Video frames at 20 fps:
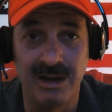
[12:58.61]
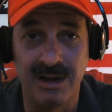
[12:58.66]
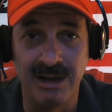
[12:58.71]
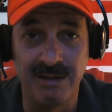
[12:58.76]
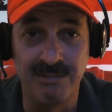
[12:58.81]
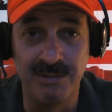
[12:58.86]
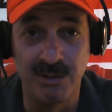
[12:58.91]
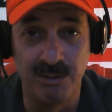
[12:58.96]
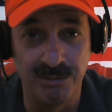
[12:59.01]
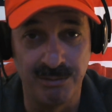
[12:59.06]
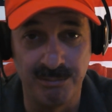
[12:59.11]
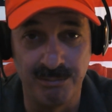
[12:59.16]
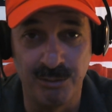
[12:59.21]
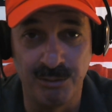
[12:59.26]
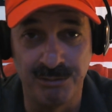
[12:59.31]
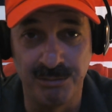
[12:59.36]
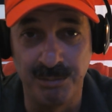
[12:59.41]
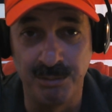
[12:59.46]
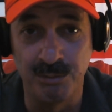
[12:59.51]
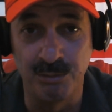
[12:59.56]
even though
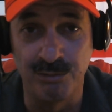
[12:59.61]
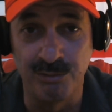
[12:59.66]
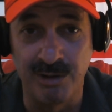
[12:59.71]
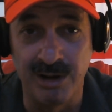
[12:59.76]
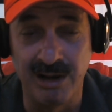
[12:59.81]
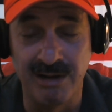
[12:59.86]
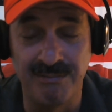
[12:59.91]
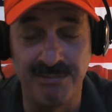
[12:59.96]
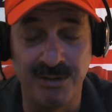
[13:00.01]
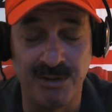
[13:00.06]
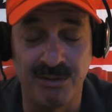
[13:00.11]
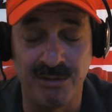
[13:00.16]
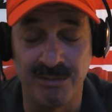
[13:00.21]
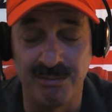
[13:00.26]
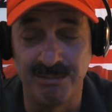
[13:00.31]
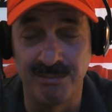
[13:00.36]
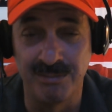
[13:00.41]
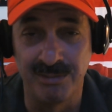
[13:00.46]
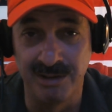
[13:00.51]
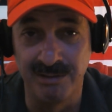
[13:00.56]
most of the people
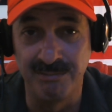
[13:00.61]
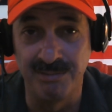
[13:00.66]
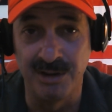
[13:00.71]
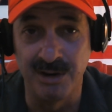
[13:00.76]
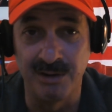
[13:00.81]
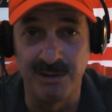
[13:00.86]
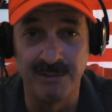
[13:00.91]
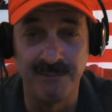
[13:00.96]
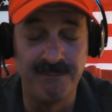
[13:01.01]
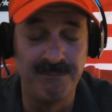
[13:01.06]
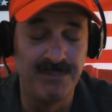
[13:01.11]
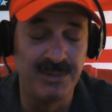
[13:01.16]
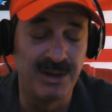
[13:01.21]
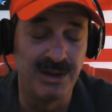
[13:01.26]
live there,